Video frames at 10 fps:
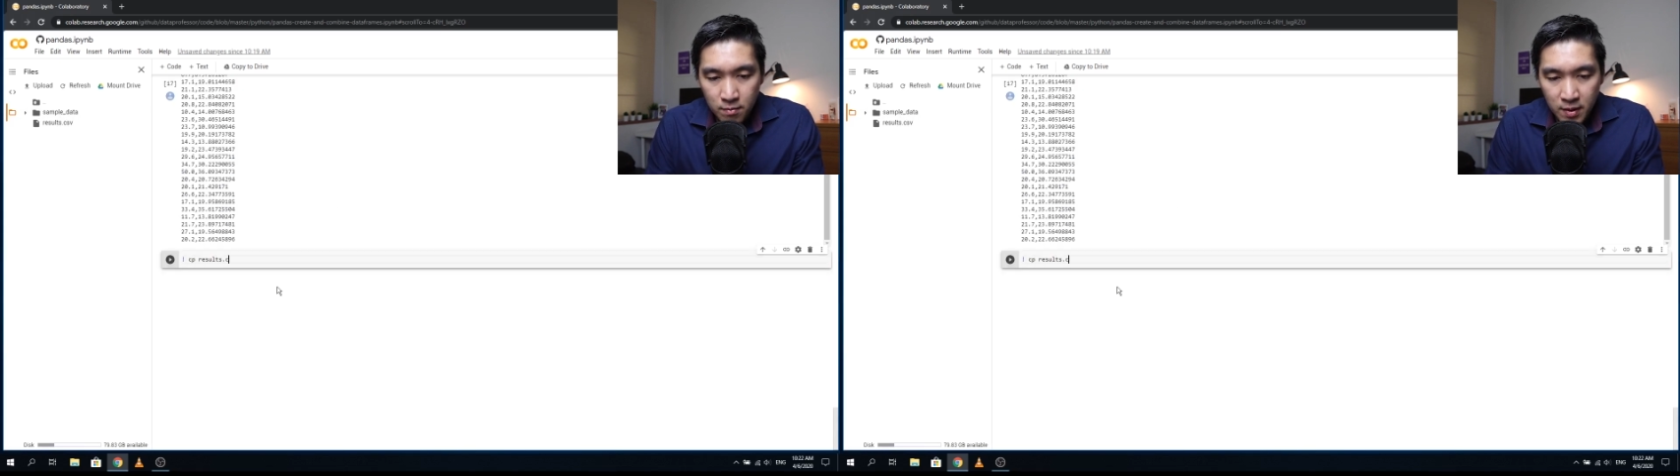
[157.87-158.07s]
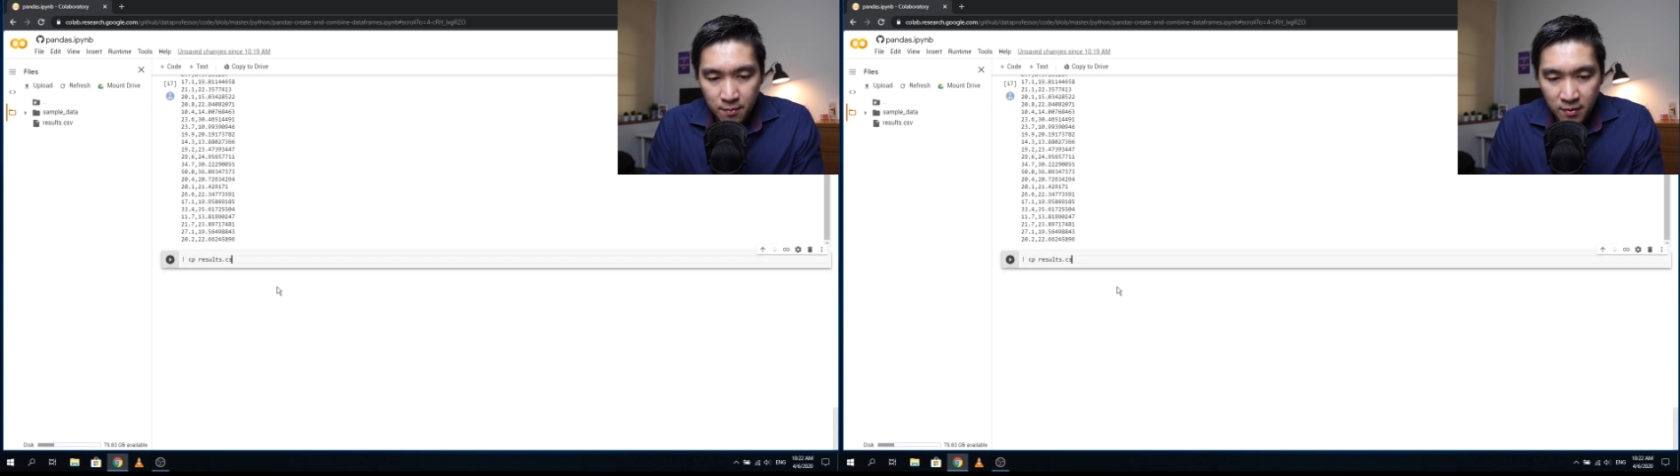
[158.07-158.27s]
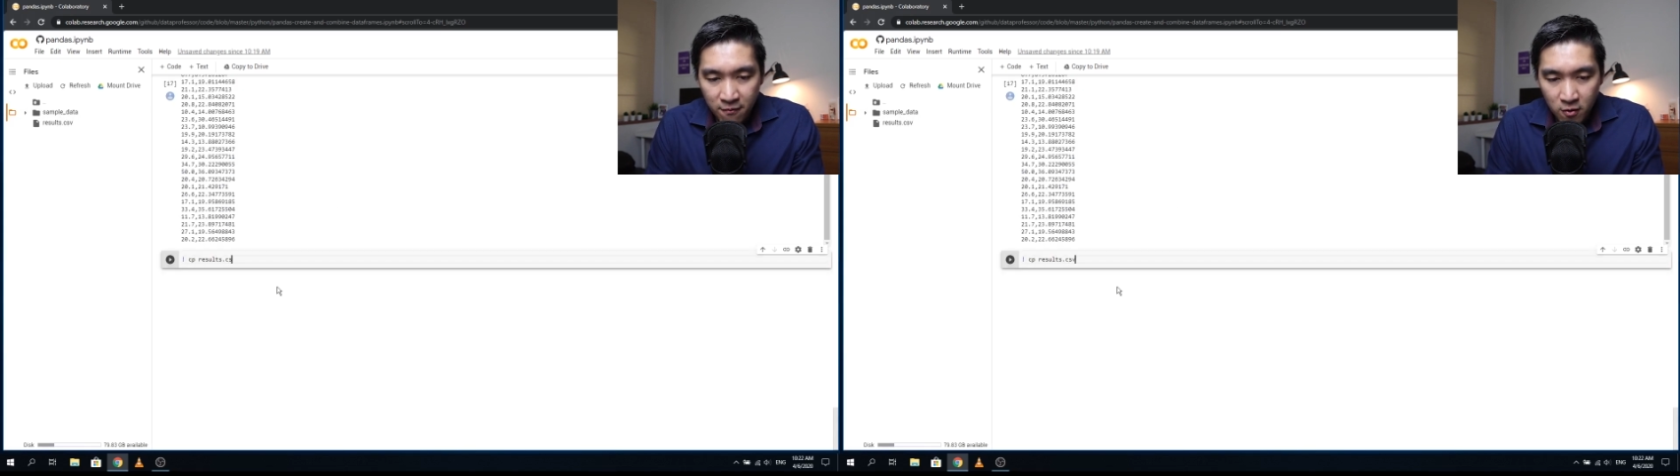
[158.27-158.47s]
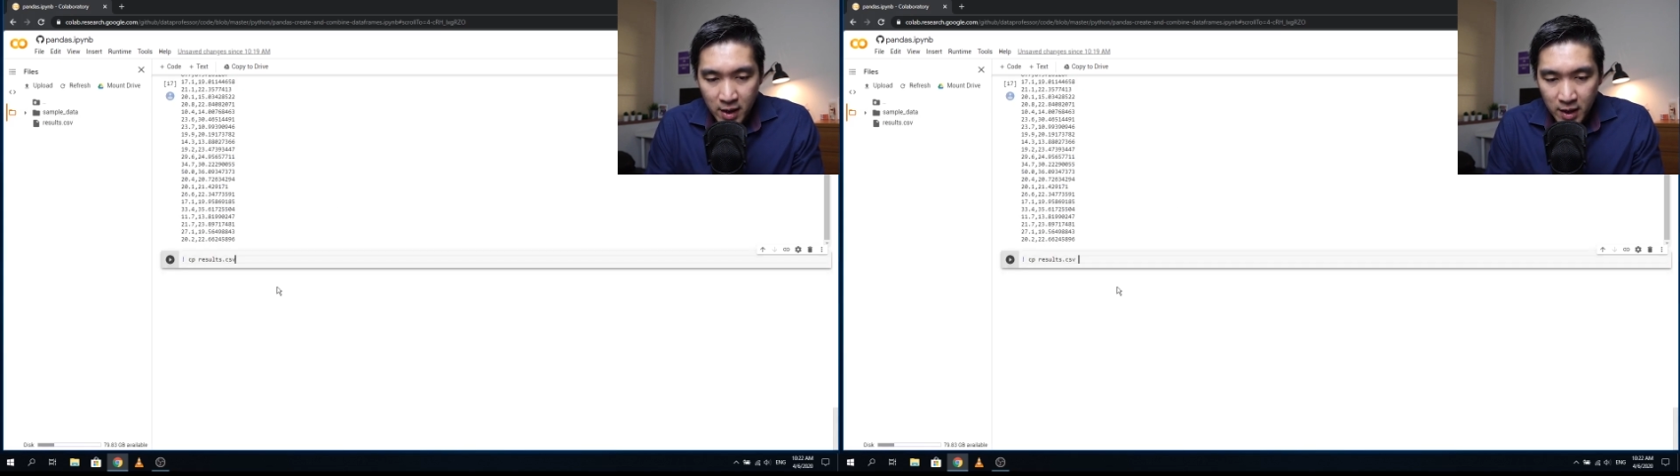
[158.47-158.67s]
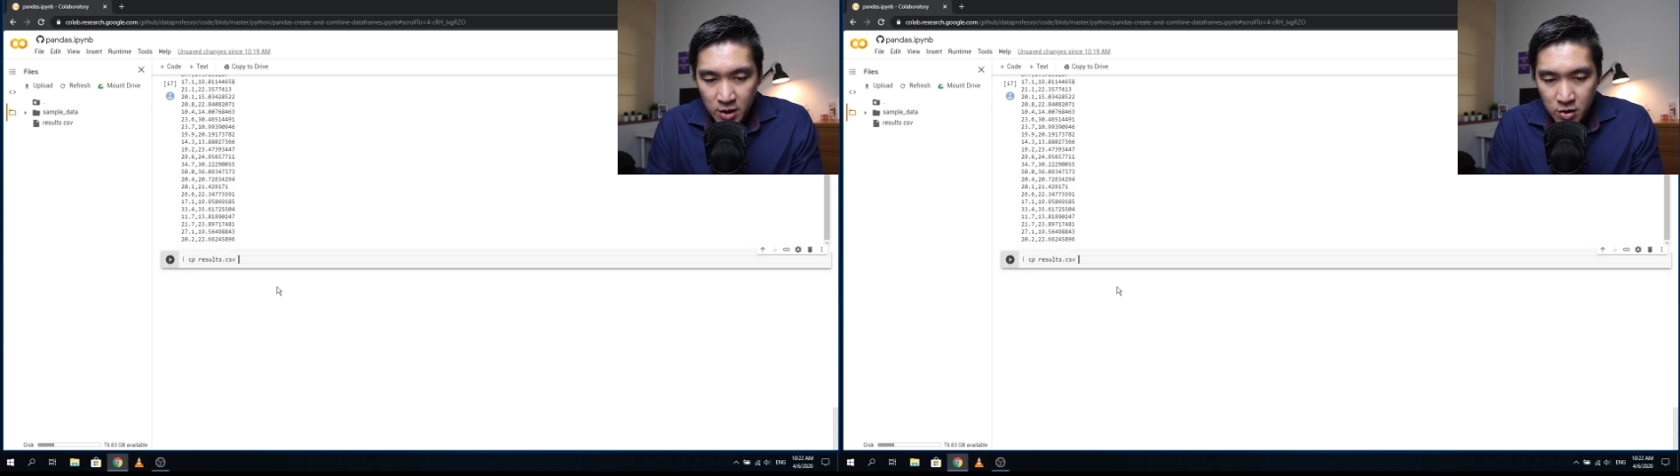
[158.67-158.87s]
But before
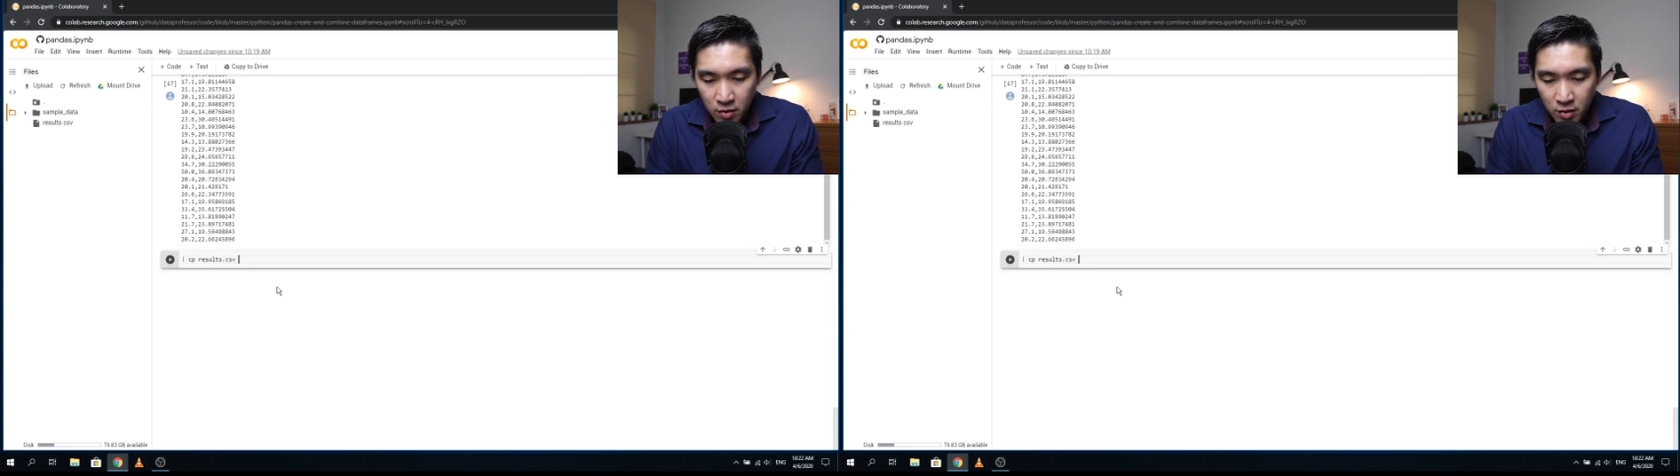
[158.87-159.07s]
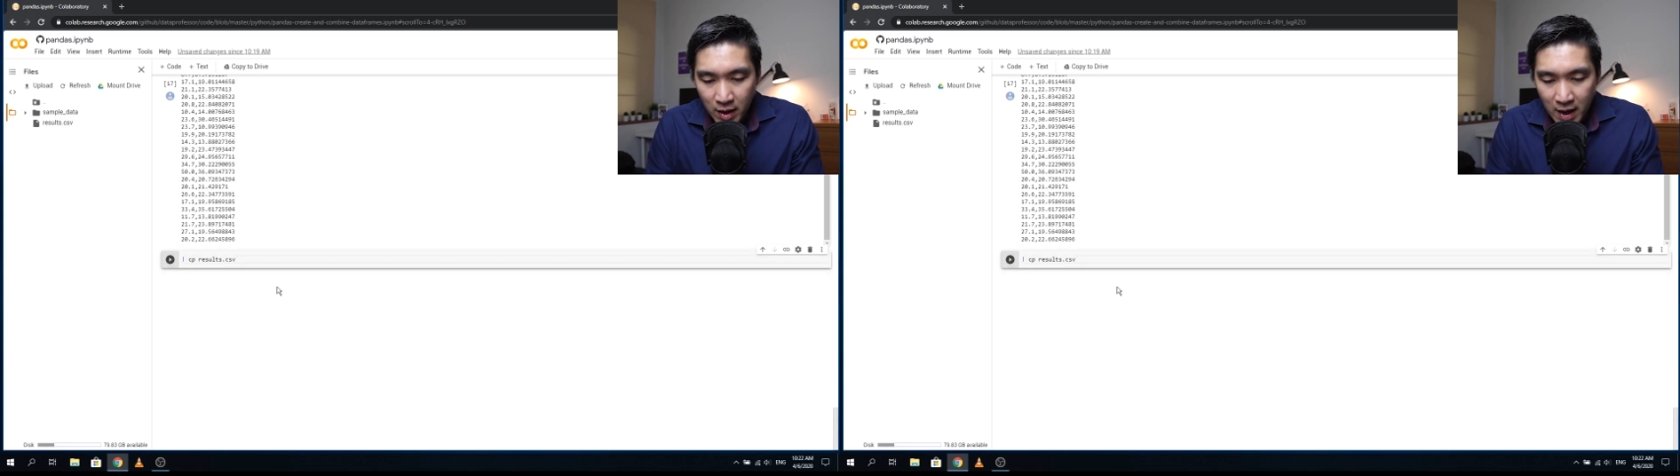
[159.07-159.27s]
I can show you,